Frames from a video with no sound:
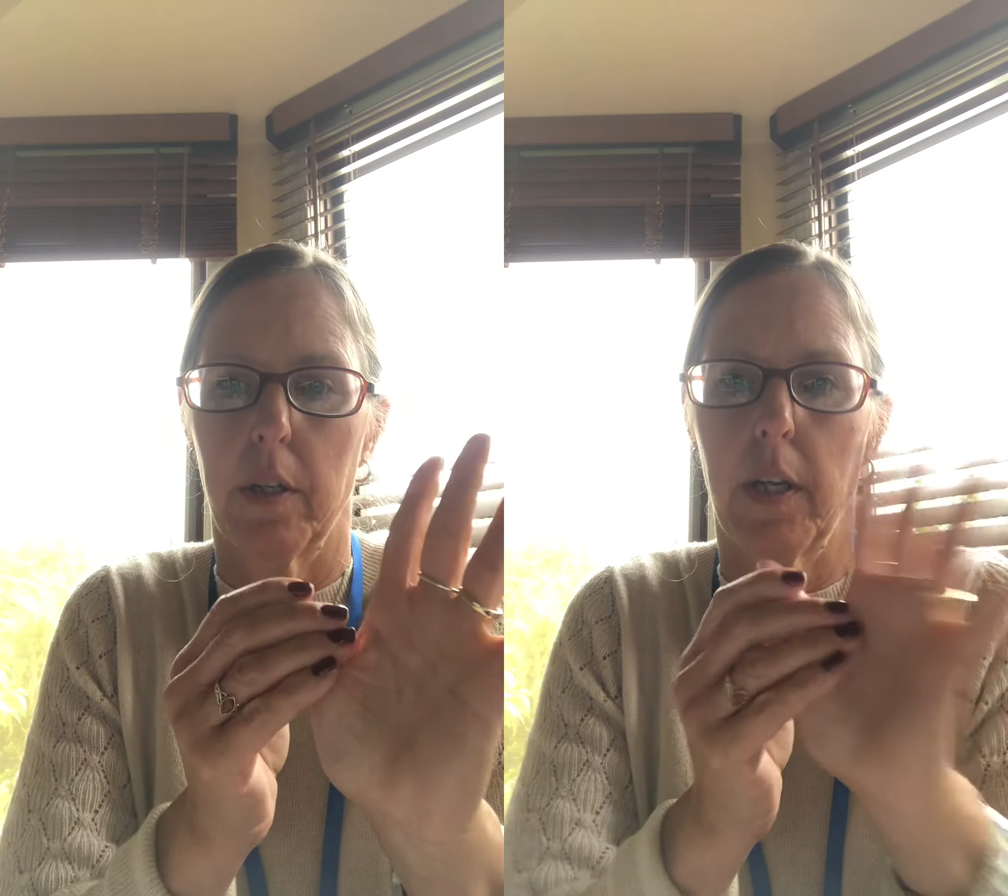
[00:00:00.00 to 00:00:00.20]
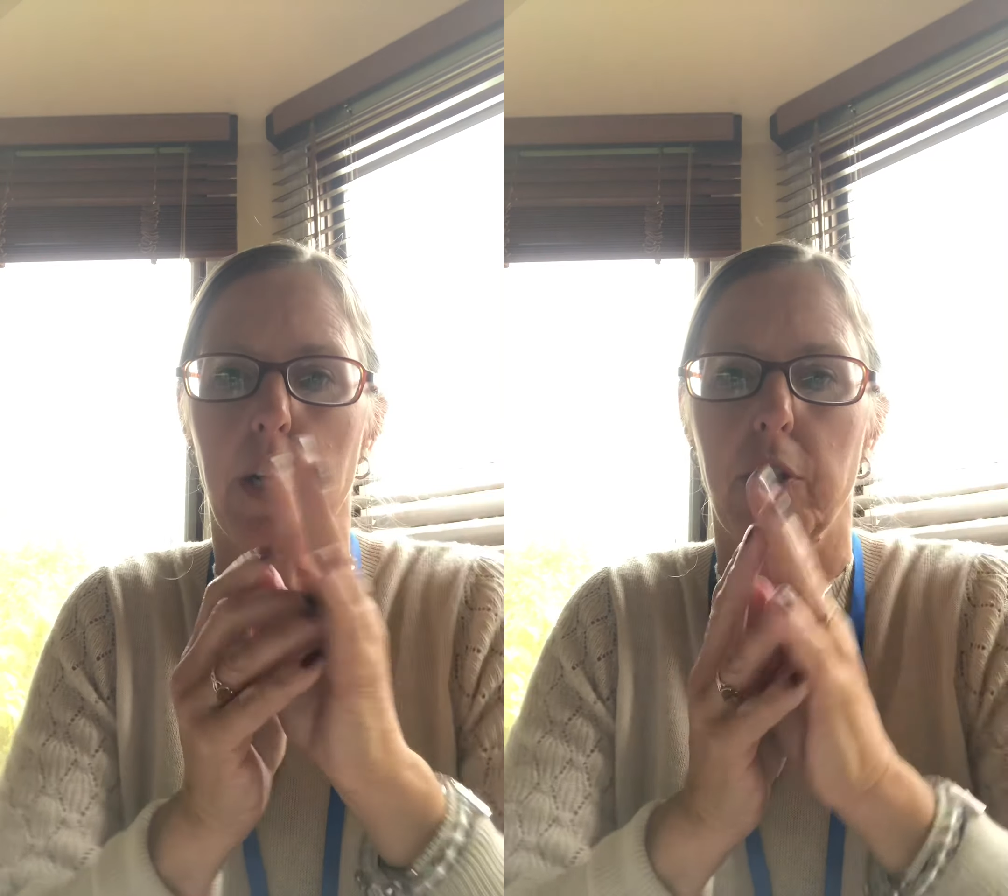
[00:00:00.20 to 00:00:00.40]

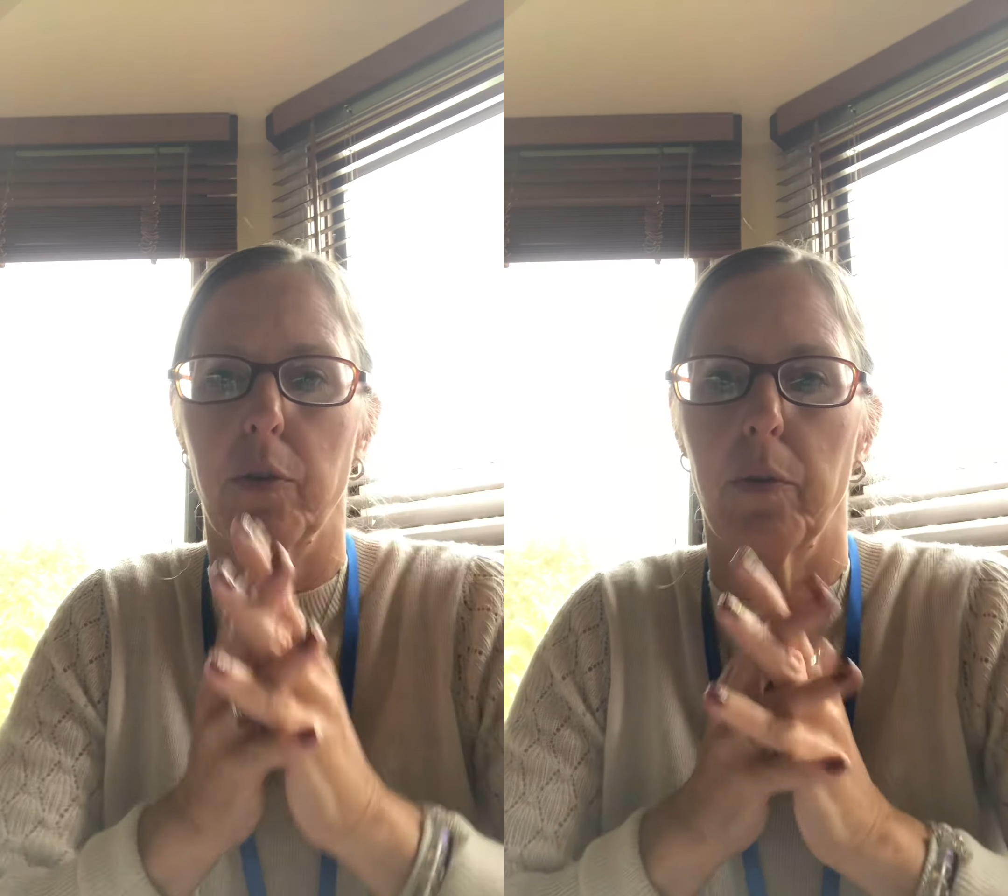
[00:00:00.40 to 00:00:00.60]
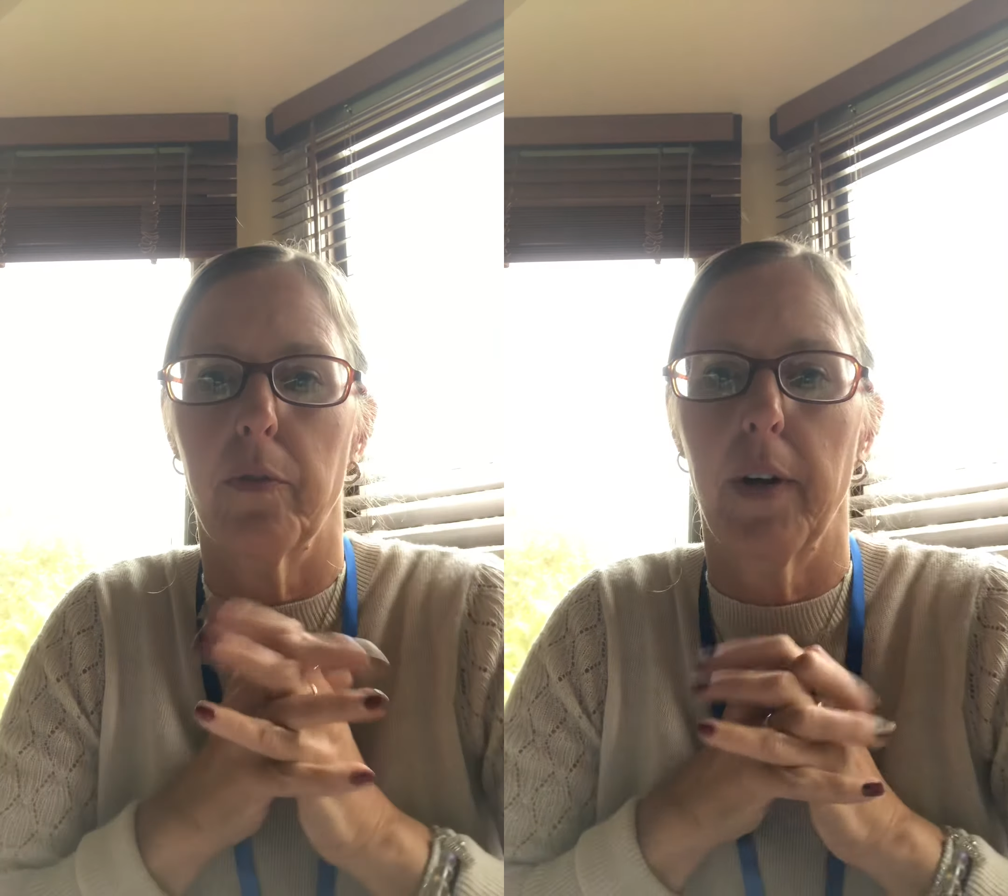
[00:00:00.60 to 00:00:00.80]
and
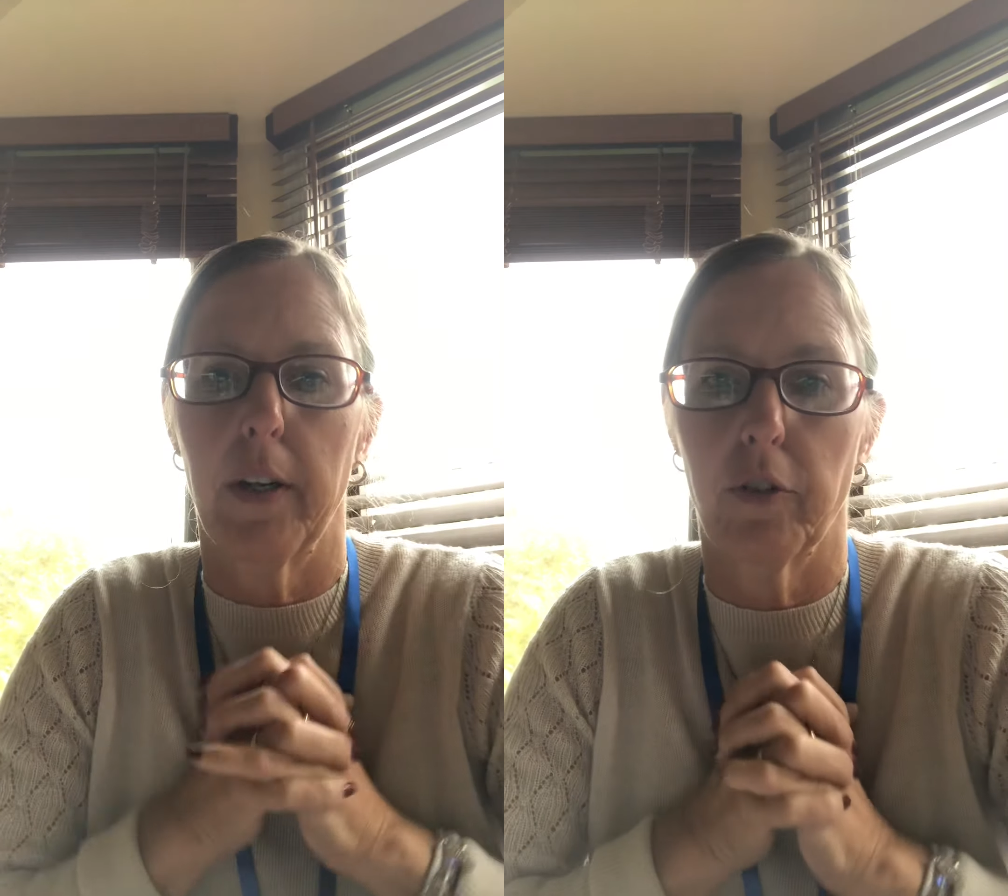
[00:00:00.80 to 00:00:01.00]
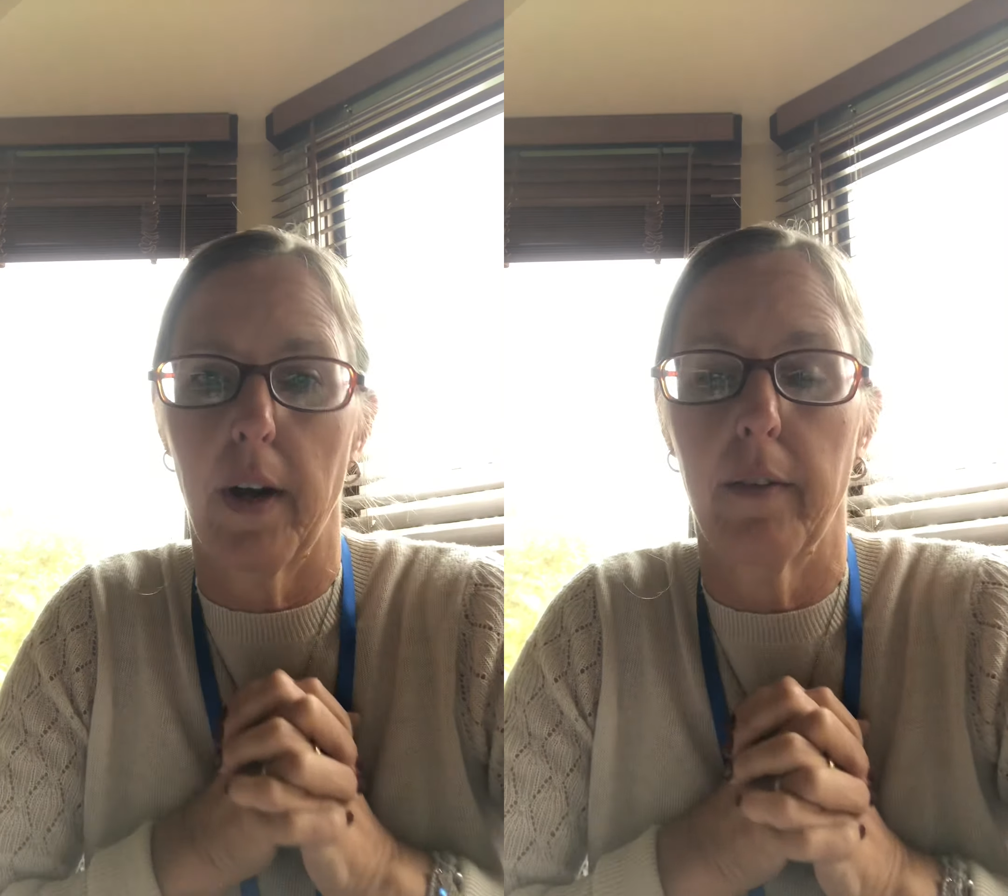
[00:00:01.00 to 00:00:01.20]
your
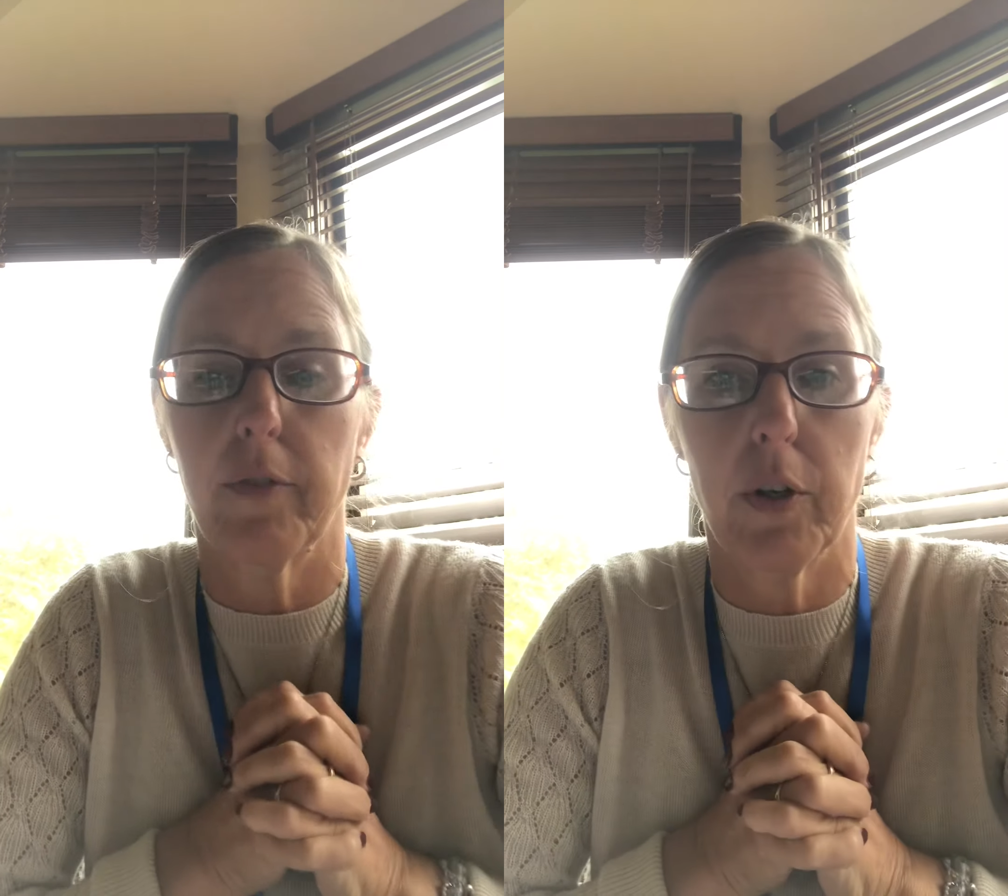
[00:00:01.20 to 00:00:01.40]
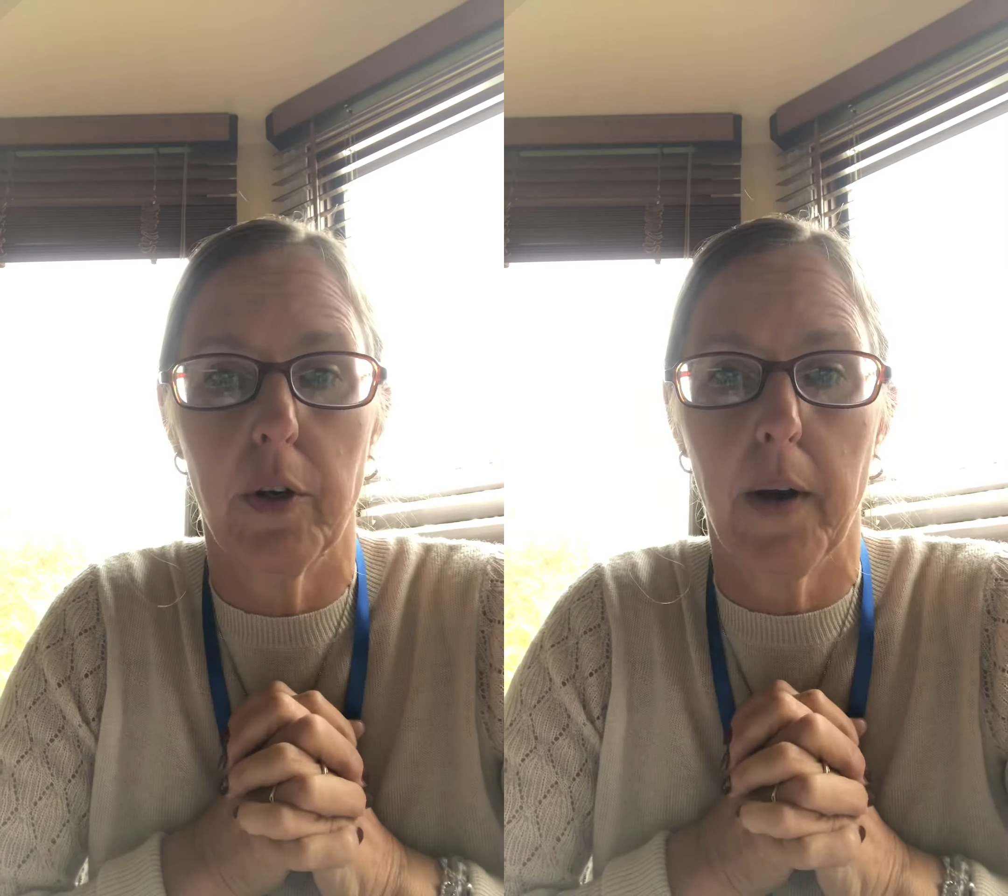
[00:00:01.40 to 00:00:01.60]
final draft,
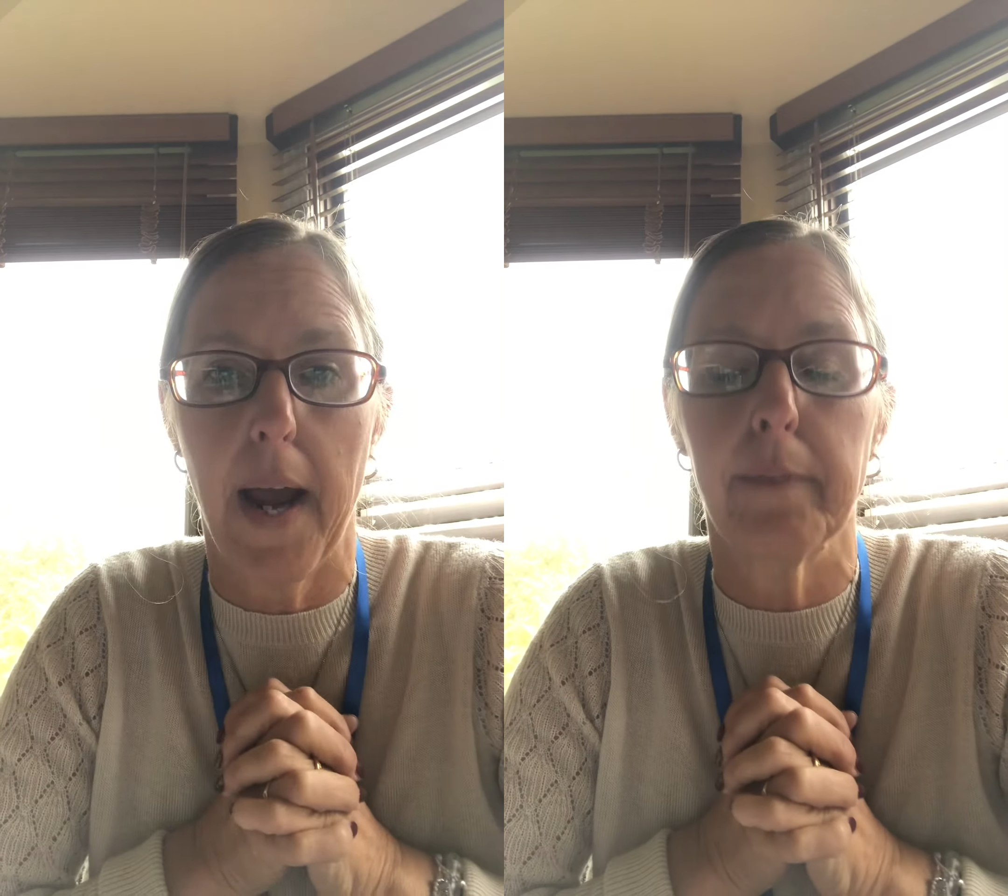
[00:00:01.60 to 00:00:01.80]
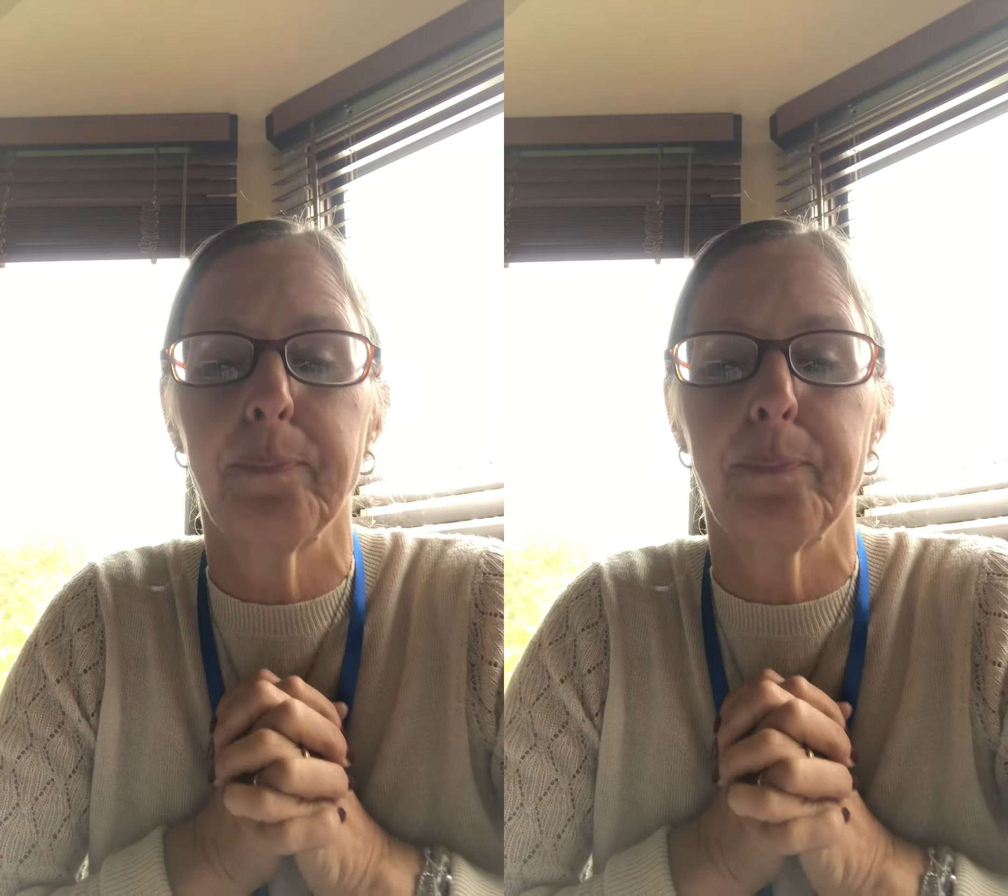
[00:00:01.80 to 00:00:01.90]
okay?